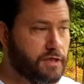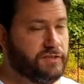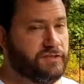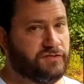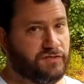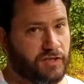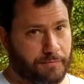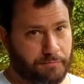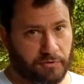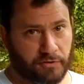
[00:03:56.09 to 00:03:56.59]

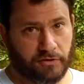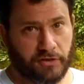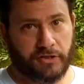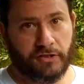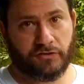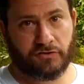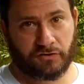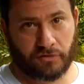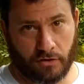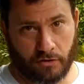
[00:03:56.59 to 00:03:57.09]
separately
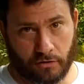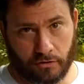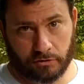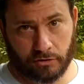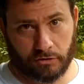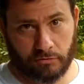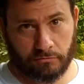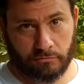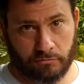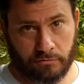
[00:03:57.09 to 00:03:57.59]

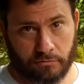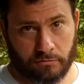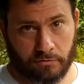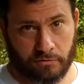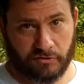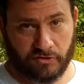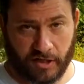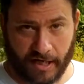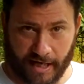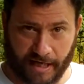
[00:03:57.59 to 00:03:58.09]
installed
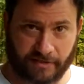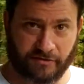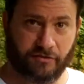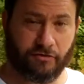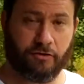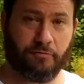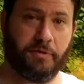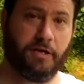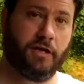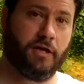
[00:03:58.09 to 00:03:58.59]

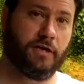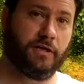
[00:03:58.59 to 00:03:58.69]
taxidermied